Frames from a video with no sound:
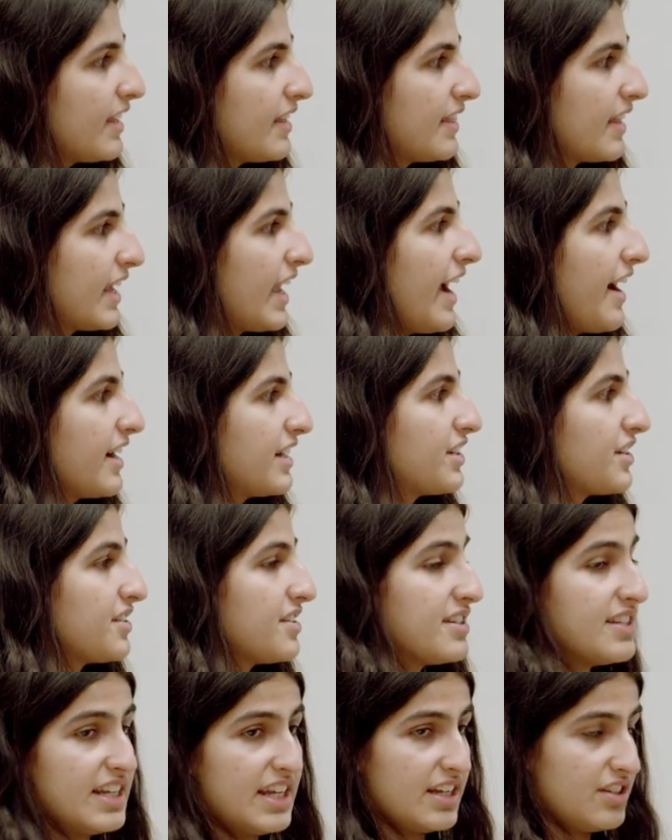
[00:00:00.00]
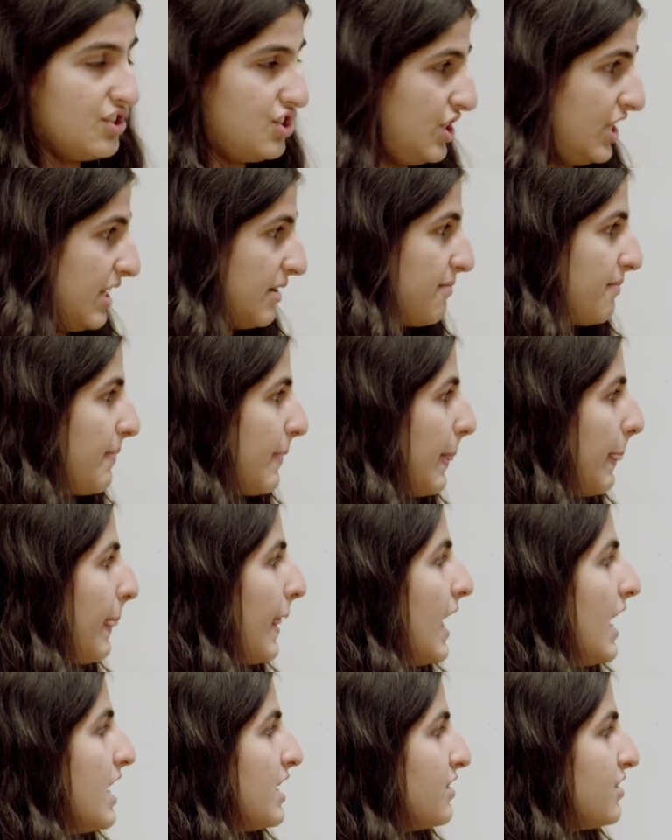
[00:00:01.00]
the characters C and G.
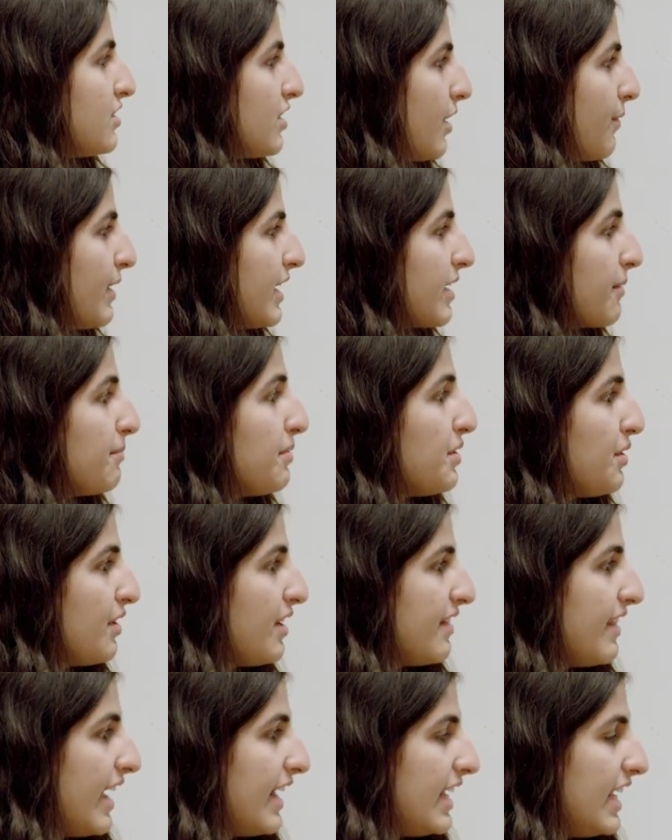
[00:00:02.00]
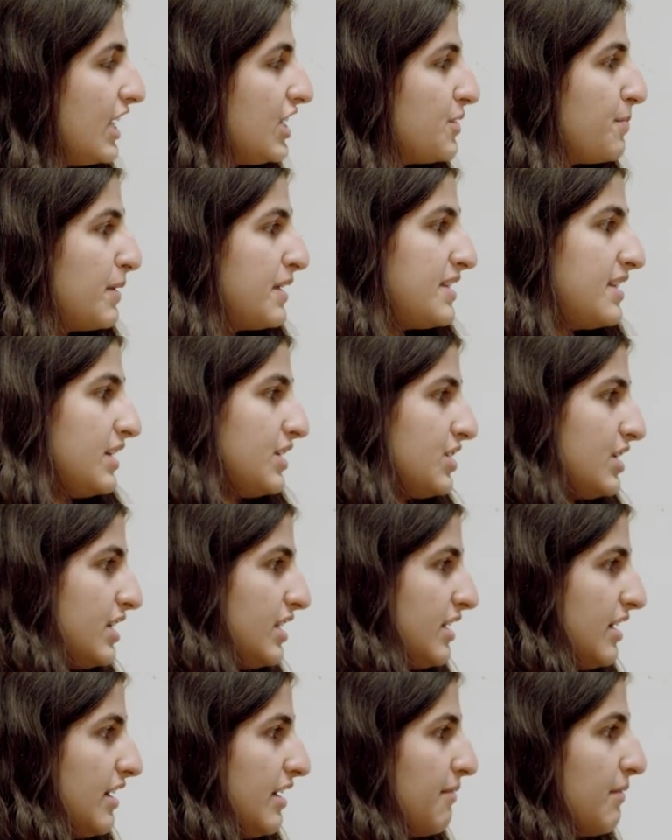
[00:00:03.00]
So we computed each position
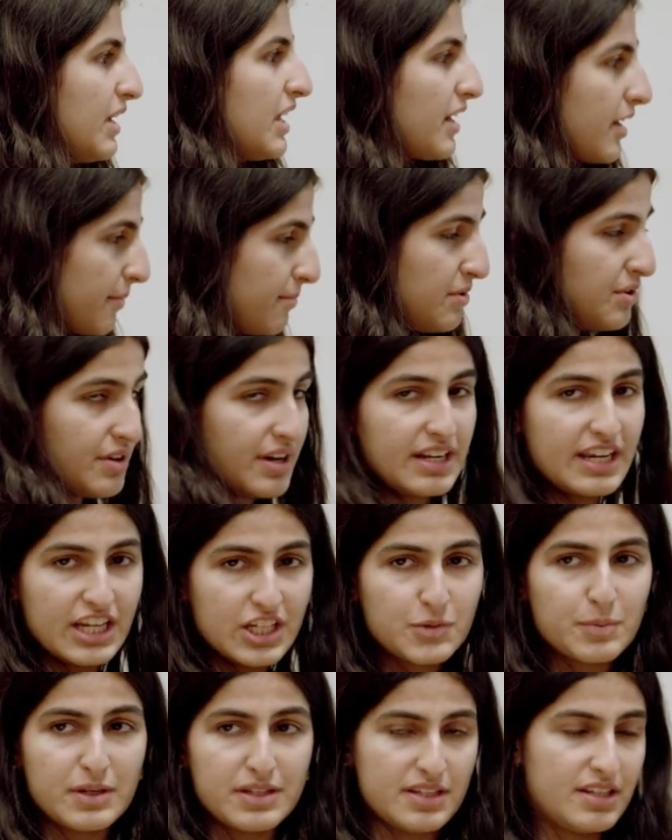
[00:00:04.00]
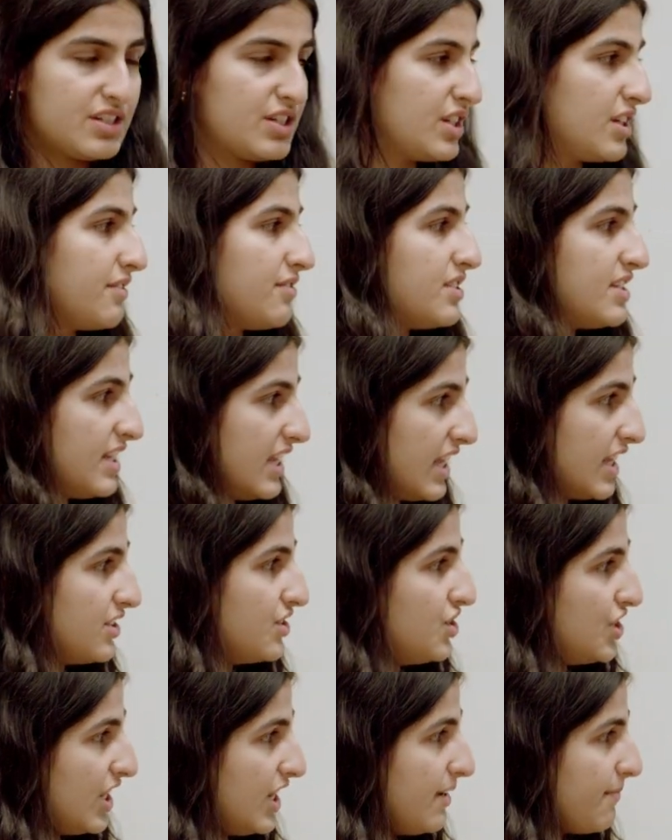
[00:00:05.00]
of C and
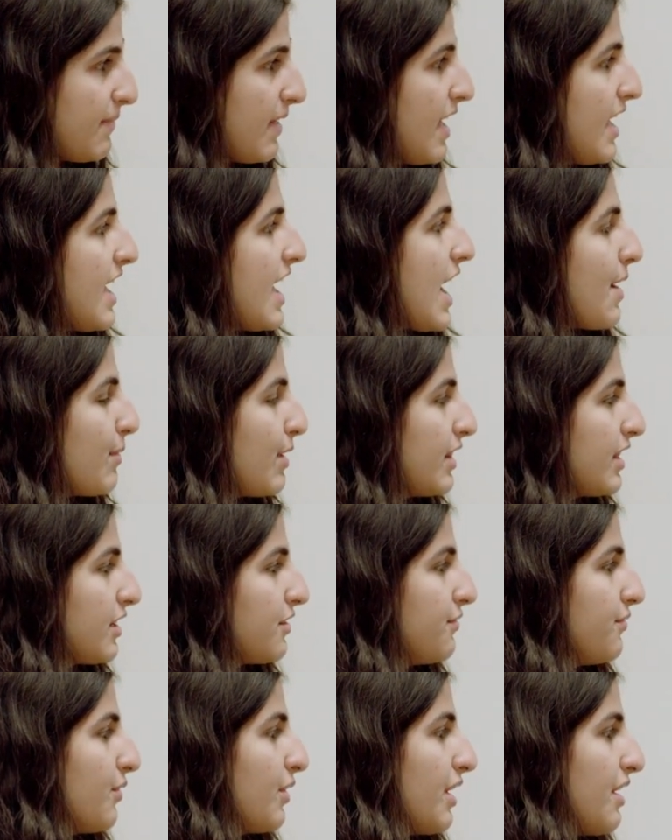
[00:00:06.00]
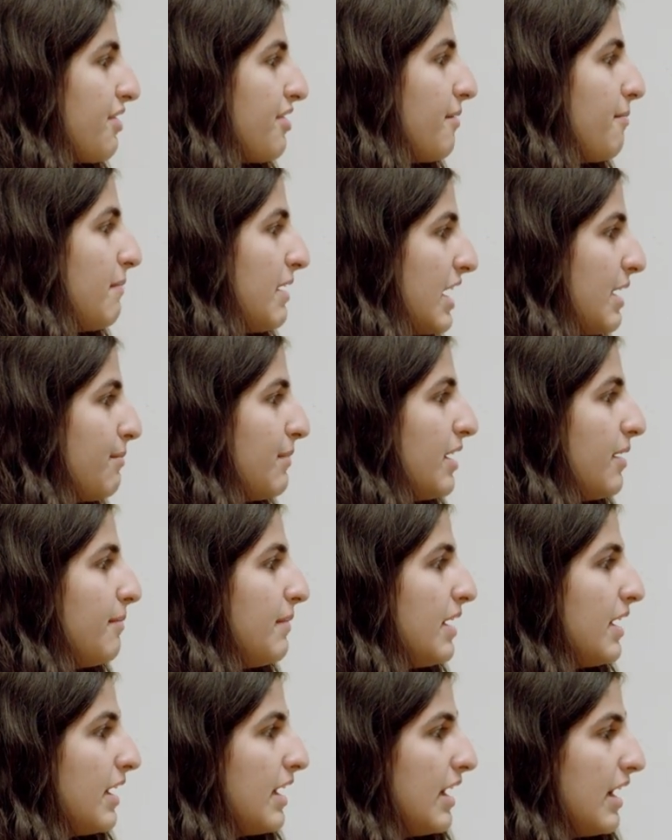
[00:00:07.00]
G, and we looked for the
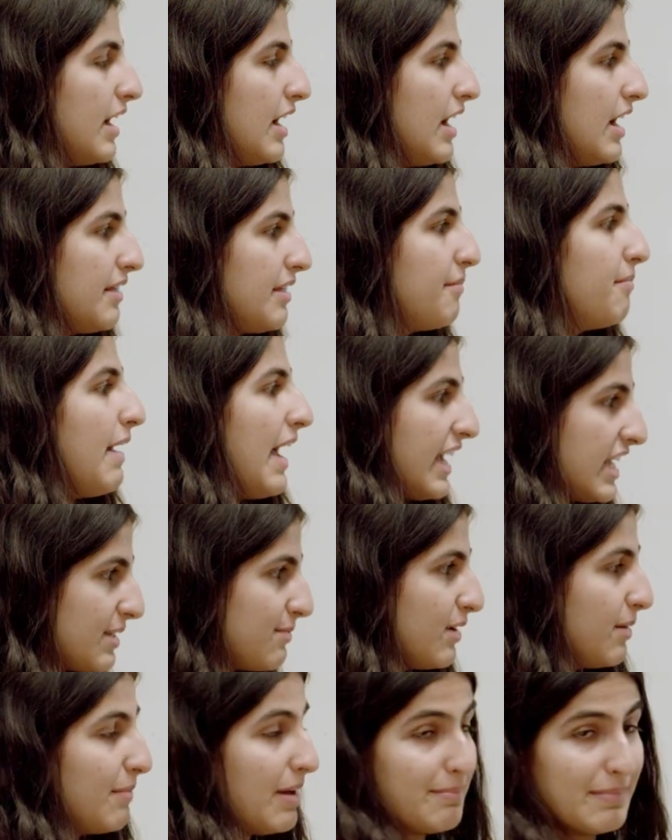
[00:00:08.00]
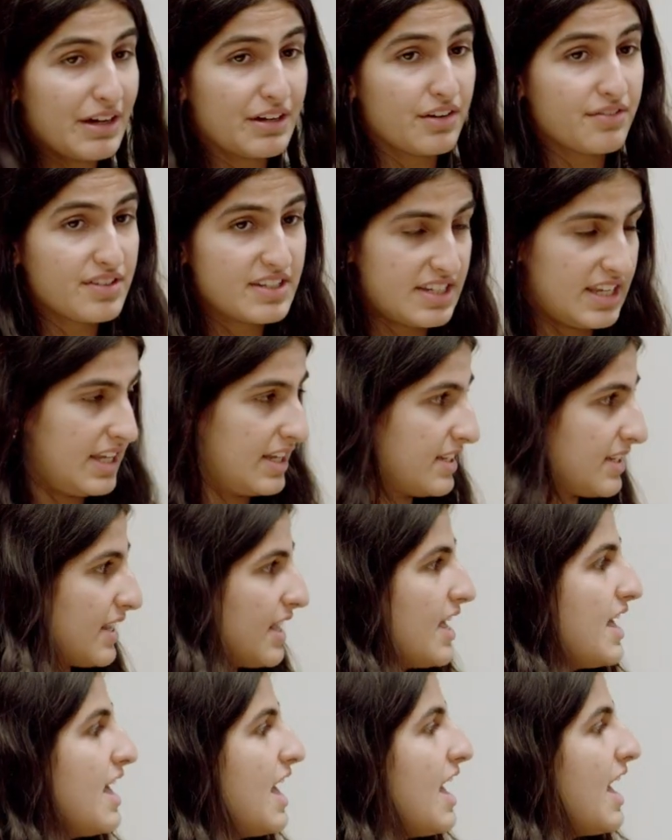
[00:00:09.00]
maximum amount of C's.
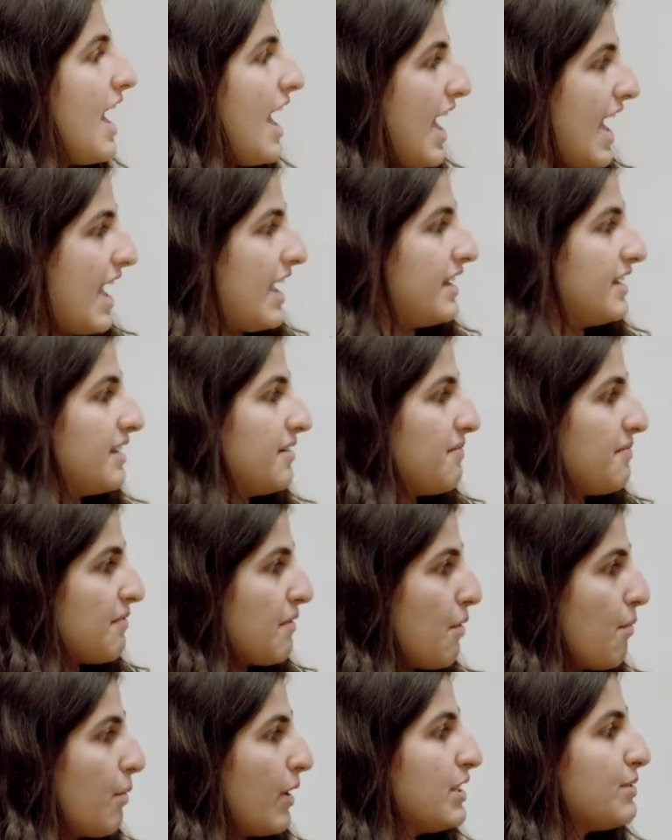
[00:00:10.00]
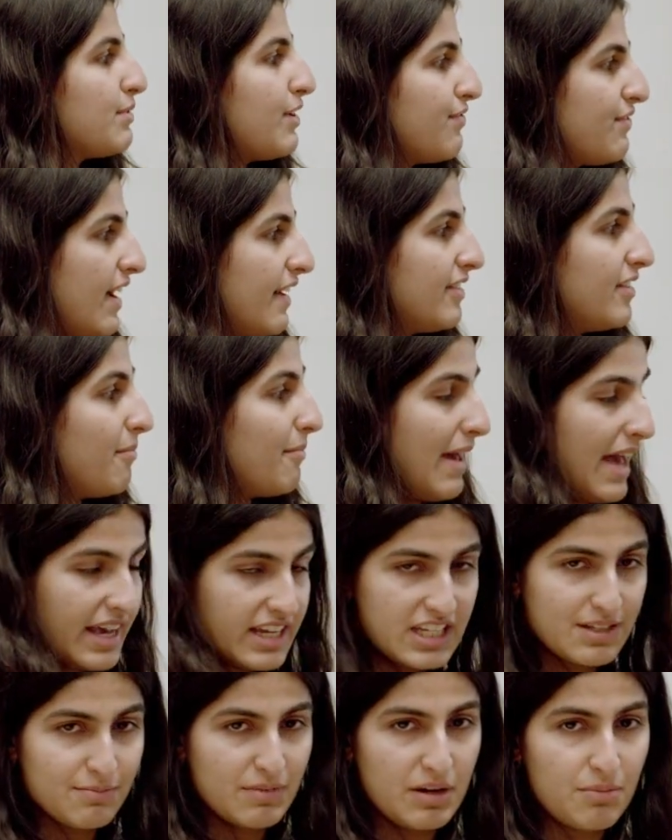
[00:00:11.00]
And once we found the
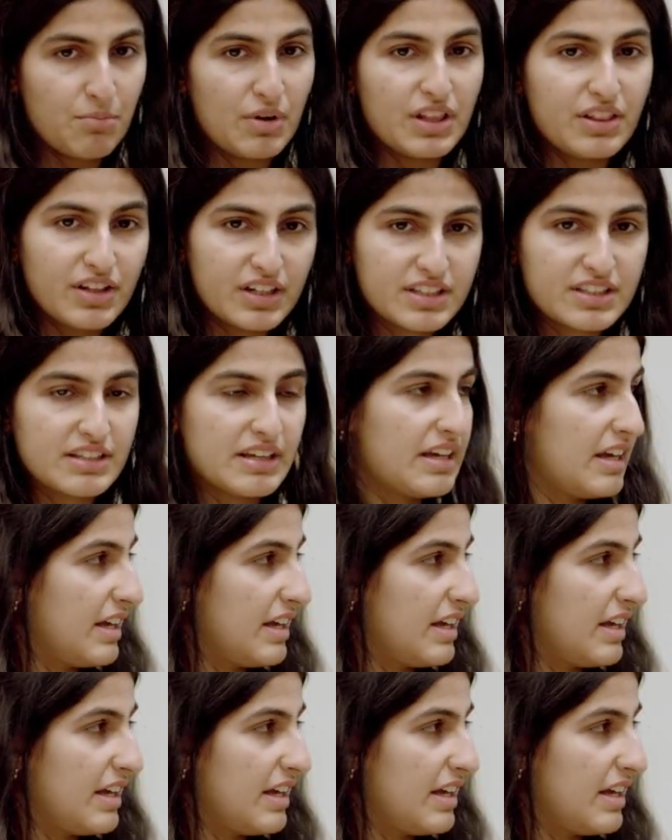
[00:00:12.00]
maximum, we looked